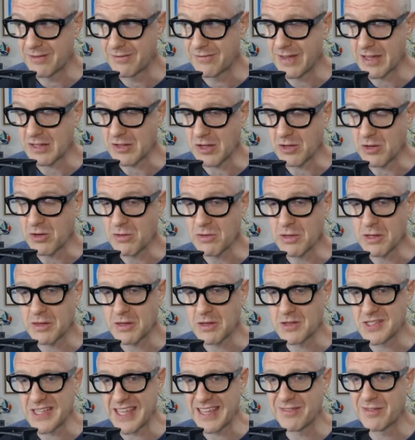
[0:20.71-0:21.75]
In fact, I don't think
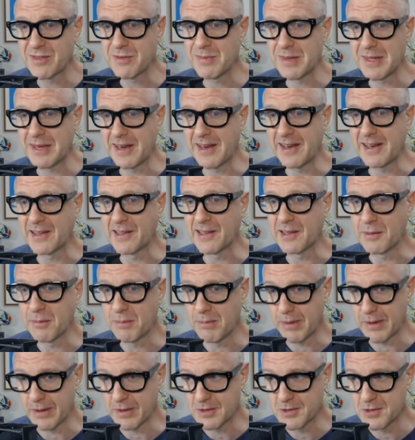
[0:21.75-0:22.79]
there's ever been an
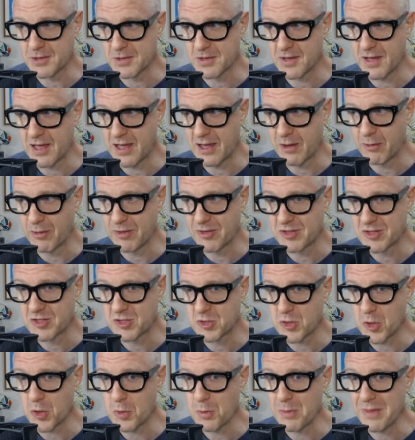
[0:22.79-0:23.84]
Olympics with
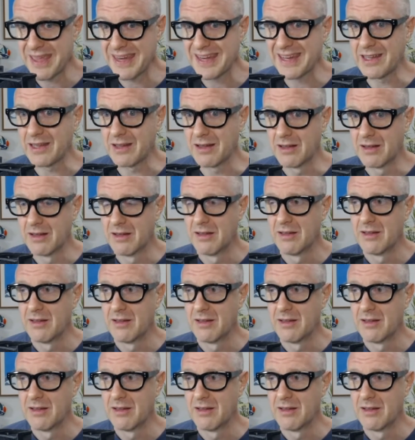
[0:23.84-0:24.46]
so many